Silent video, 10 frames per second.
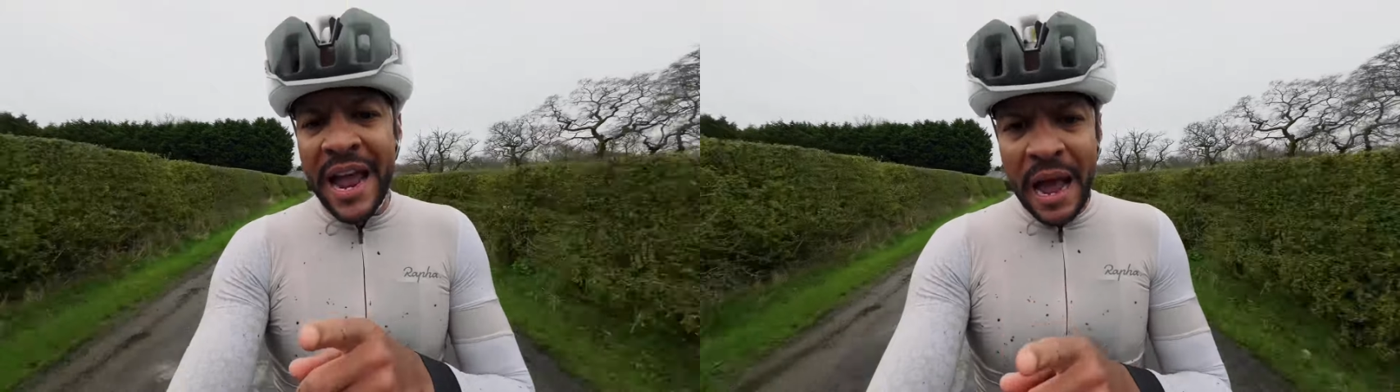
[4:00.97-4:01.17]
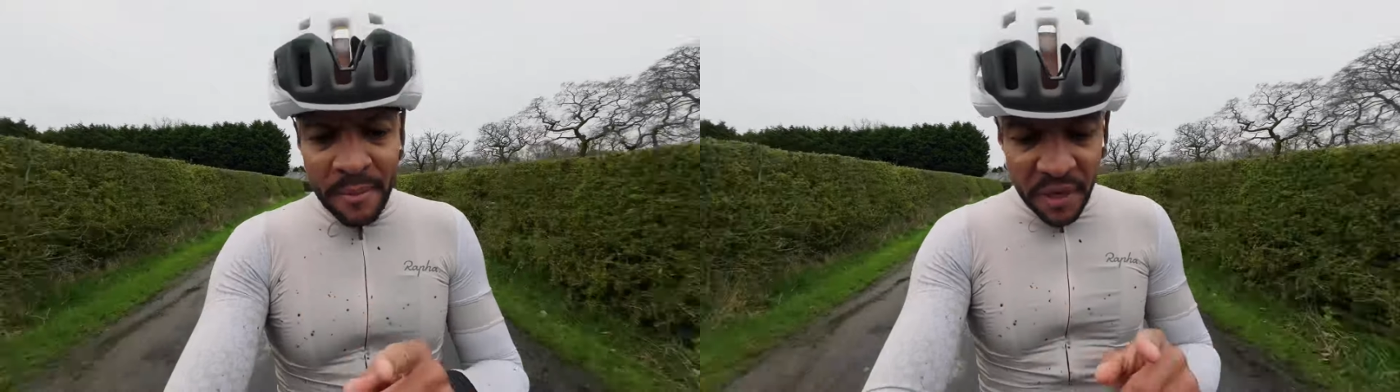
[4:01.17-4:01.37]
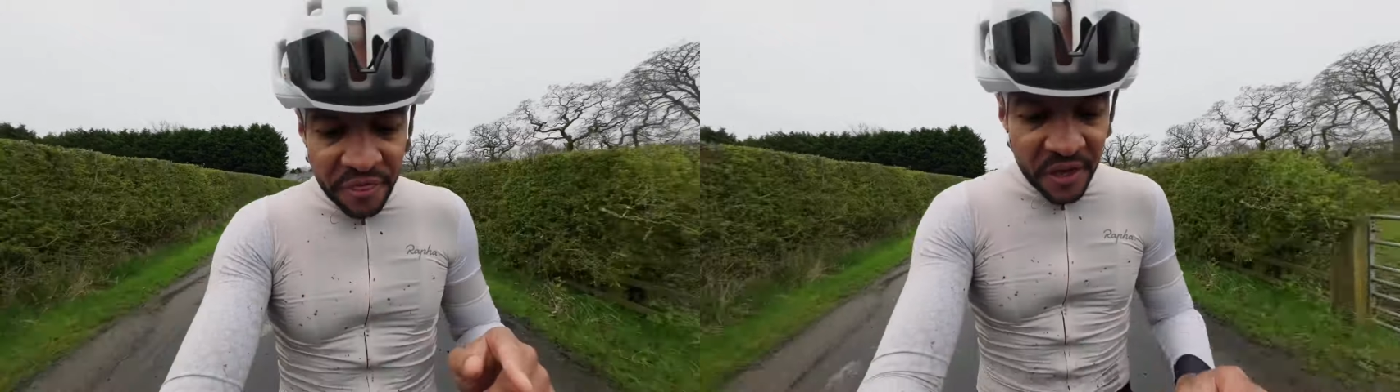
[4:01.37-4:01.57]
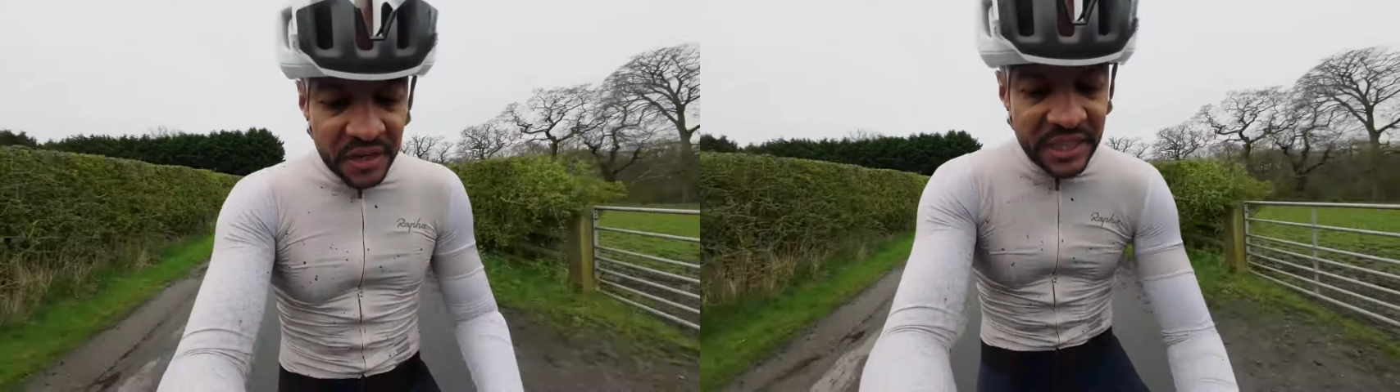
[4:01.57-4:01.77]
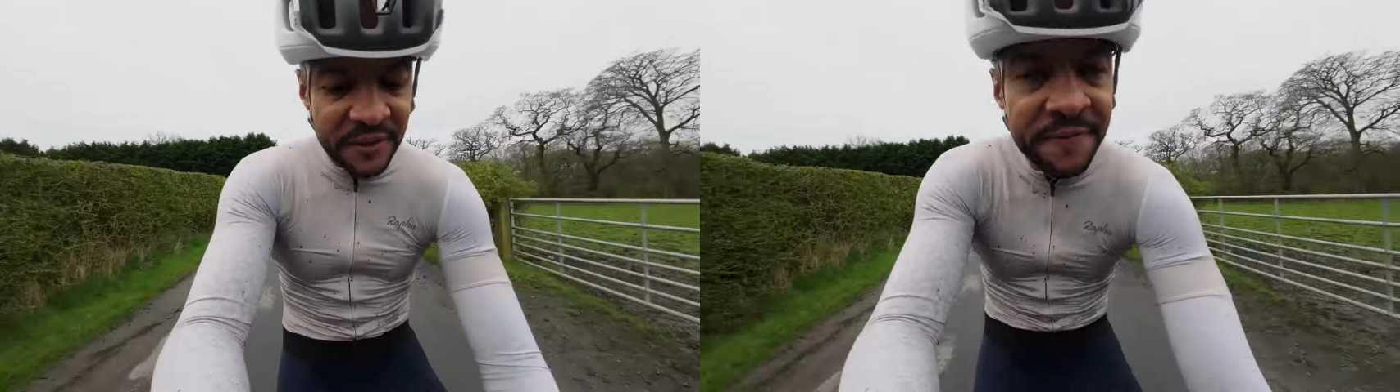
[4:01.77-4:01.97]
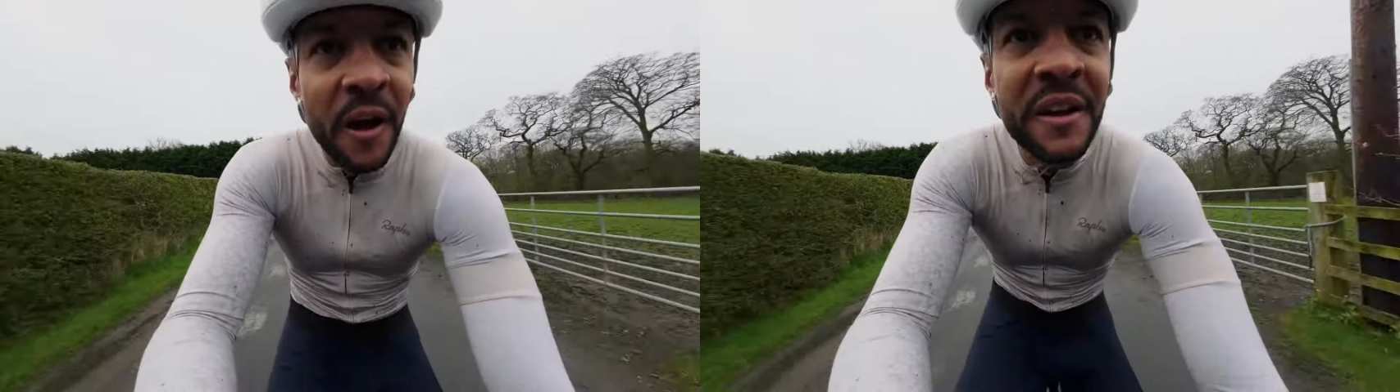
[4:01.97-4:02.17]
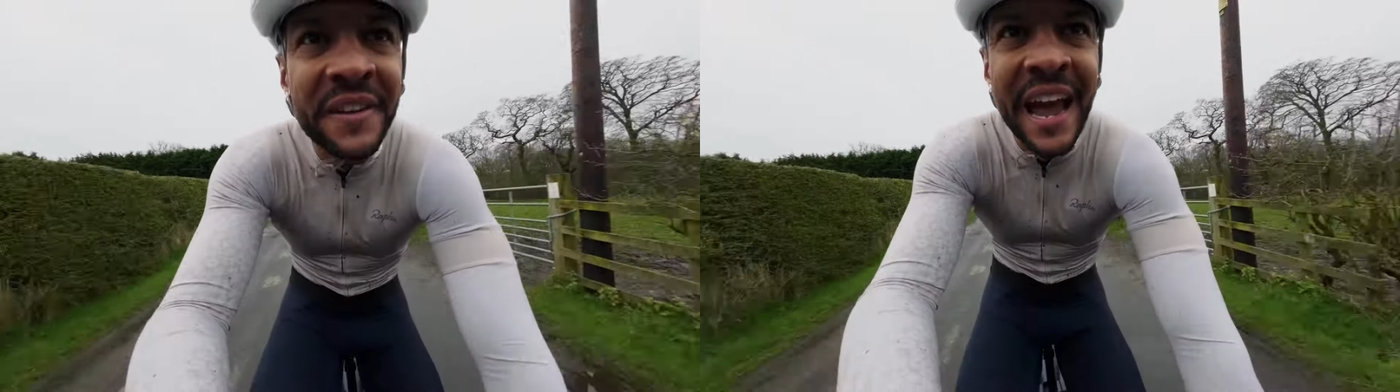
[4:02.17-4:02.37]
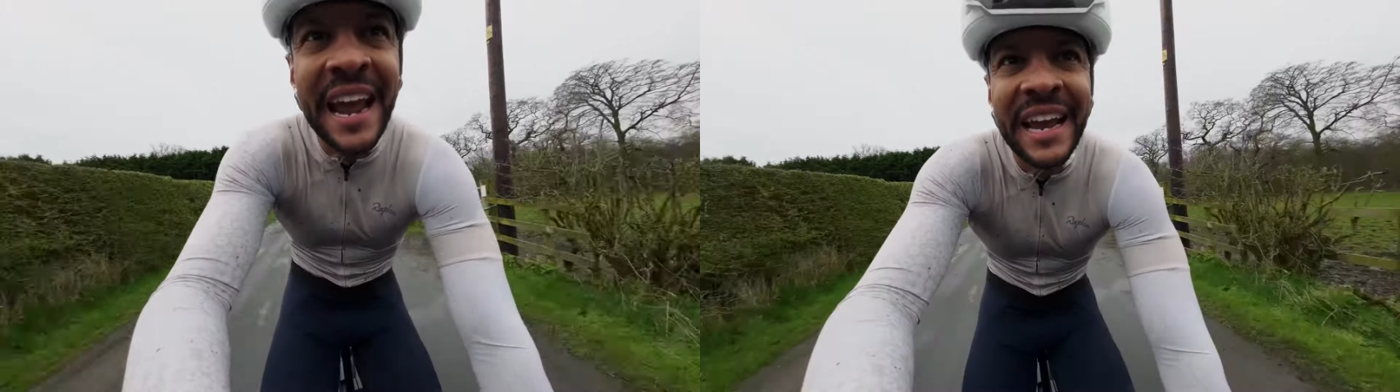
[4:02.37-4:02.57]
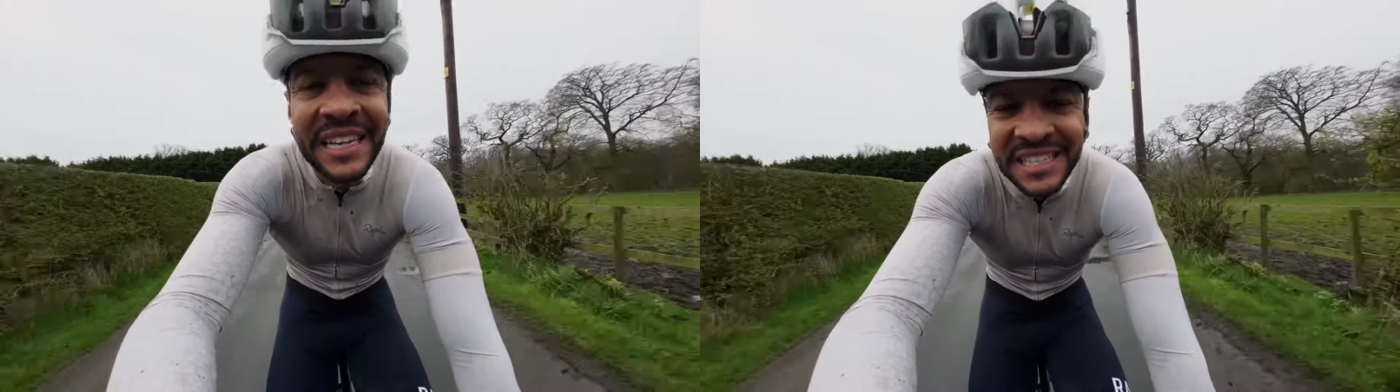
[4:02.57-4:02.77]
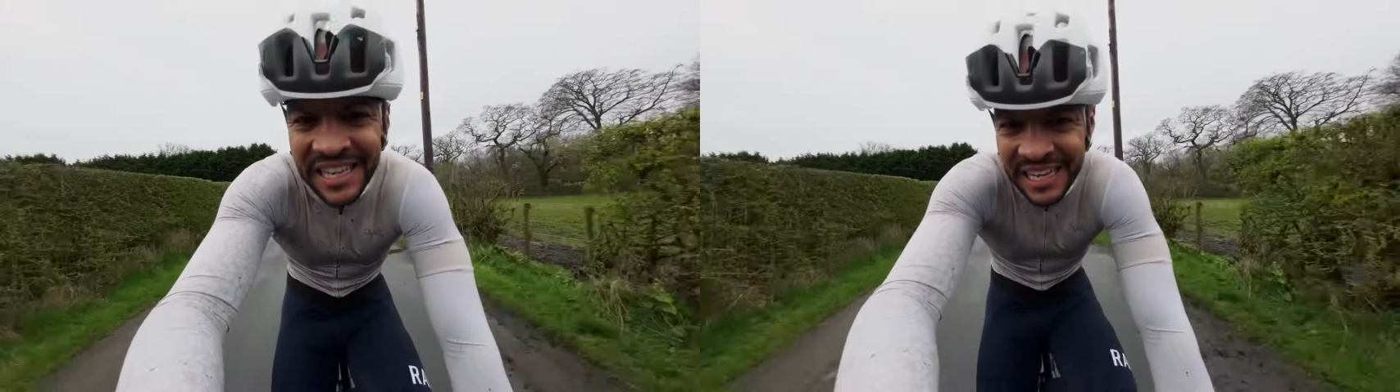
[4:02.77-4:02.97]
am 35k
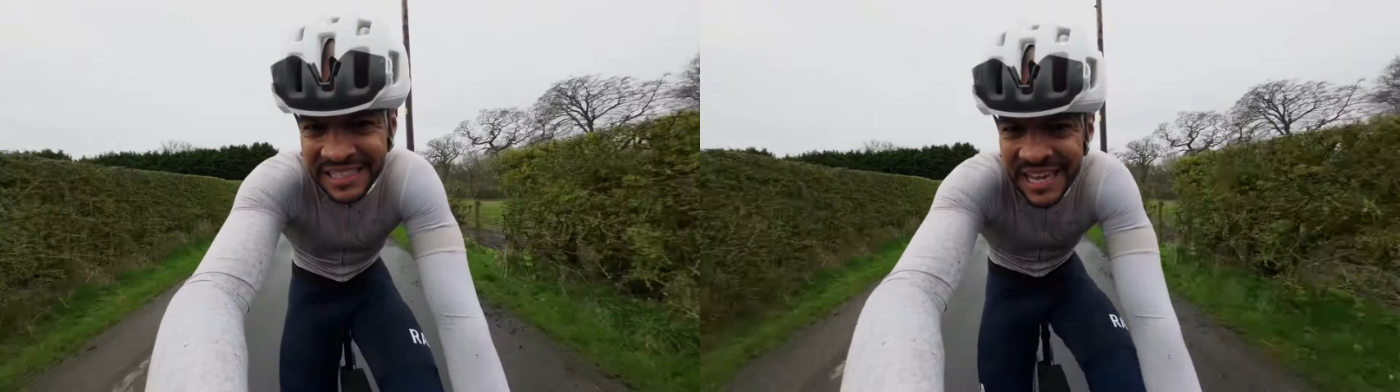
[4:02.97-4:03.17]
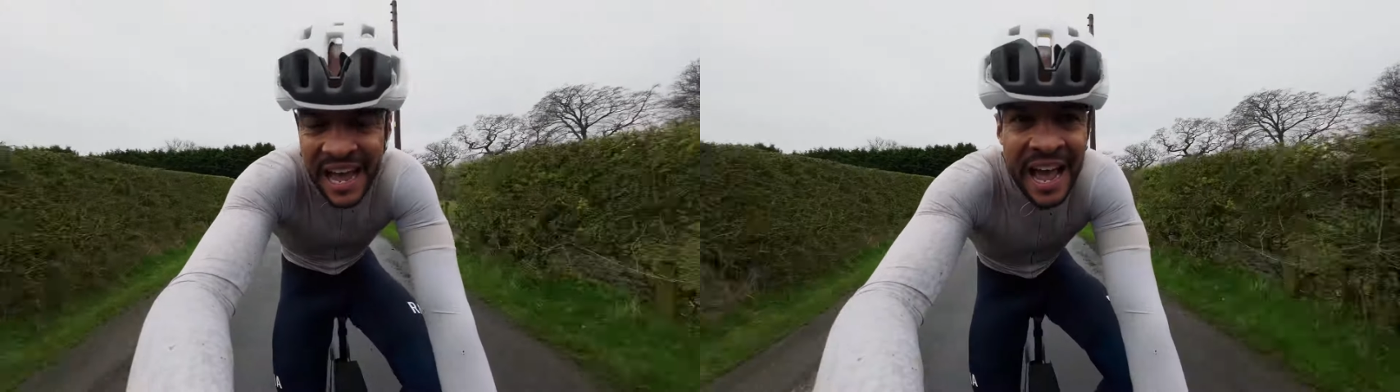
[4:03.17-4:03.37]
into this,